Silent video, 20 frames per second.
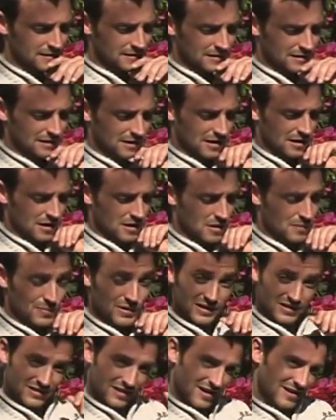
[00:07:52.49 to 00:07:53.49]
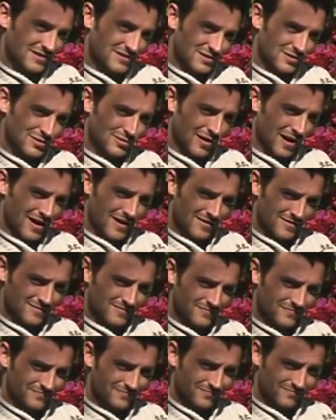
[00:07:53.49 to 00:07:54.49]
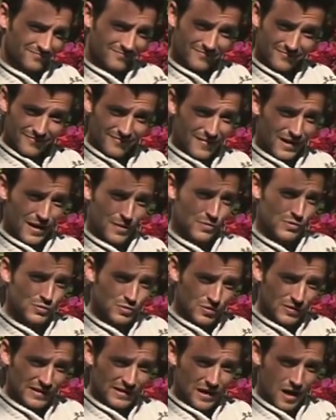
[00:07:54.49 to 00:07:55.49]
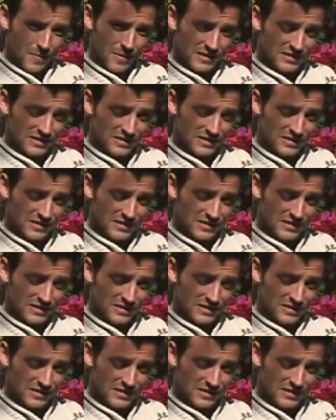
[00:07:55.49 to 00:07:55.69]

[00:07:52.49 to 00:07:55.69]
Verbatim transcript: Um, but it tasted great was really yummy.